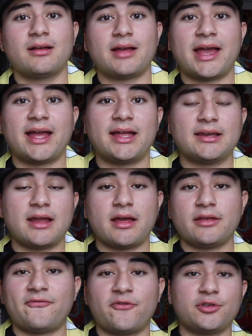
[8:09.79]
And
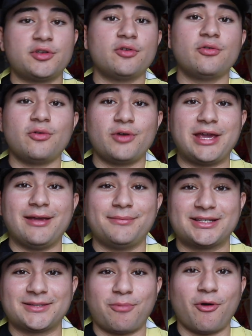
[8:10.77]
for you who keep
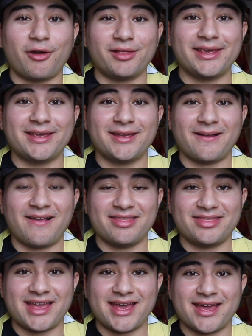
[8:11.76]
spoiling
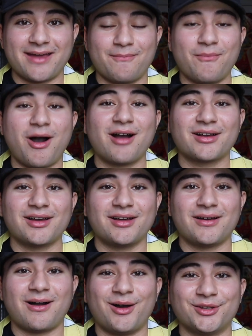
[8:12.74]
the
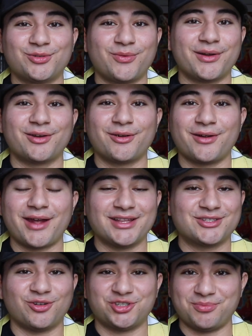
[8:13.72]
manga on Twitter
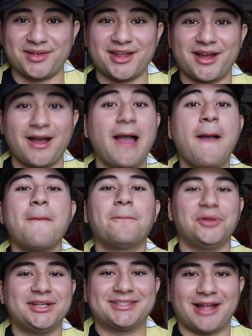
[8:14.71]
and social media,
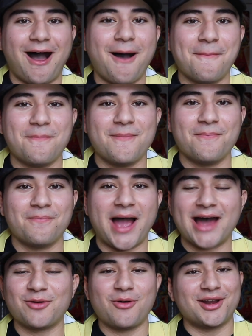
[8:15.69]
please stop.
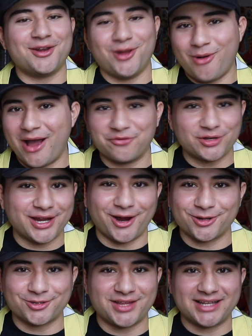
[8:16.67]
I don't want to know every
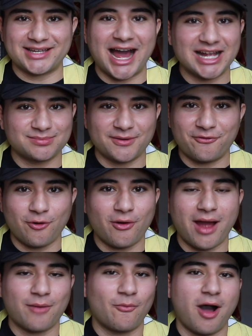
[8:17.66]
character that dies before
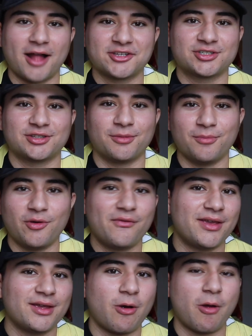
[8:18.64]
I watch the
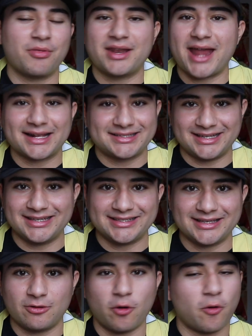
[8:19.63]
movie or the next
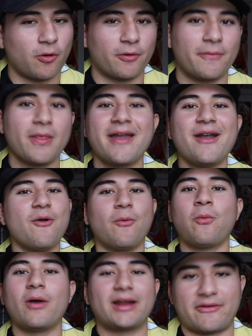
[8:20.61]
season or
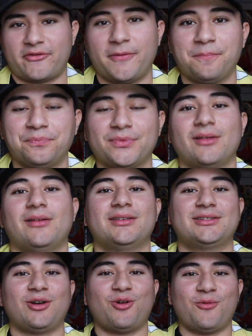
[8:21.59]
whatever.
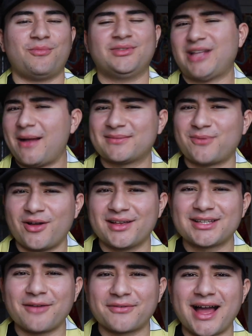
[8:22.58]
So stop spoiling
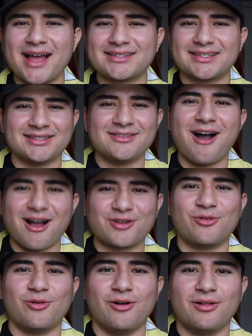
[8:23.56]
stuff, guys. Not
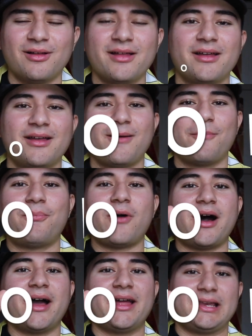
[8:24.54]
cool.
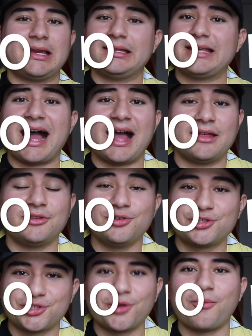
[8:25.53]
But yeah, you
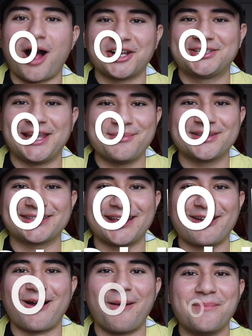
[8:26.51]
should watch Demon
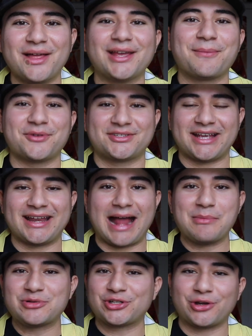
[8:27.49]
Slayer 1,000,000%.
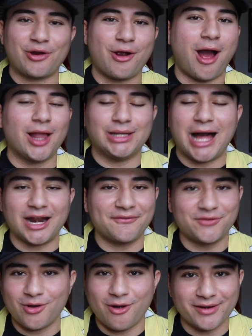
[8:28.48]
I'm sure a lot of
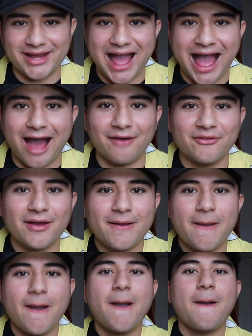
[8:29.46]
you already have.
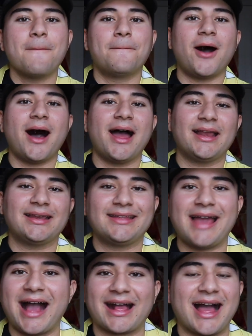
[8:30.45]
But
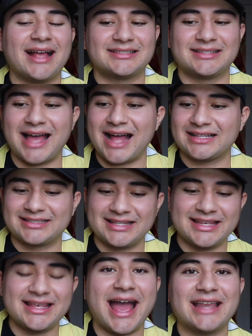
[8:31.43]
yeah, guys, that's
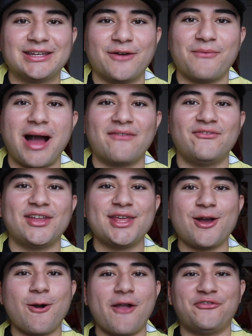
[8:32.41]
the end of my
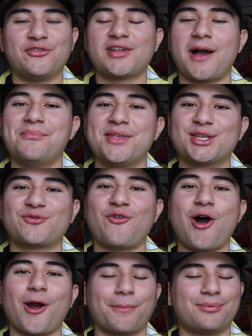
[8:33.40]
video. If you come this
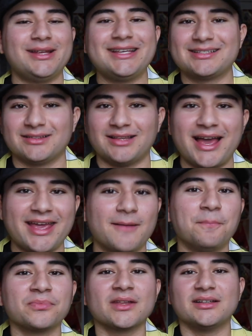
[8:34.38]
far, please like,
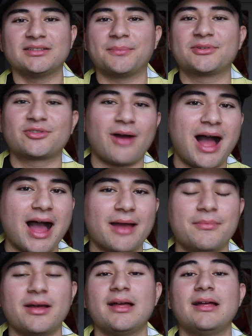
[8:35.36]

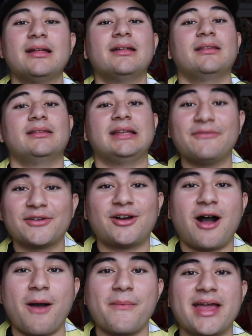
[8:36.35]
subscribe, leave a
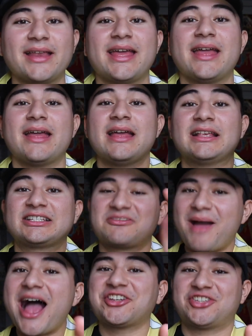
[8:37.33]
comment,
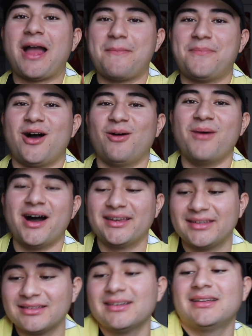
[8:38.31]
smash that bell
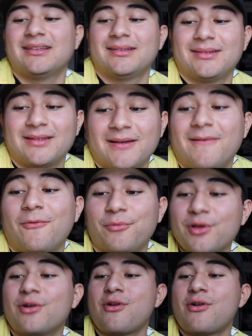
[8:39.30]
button. Real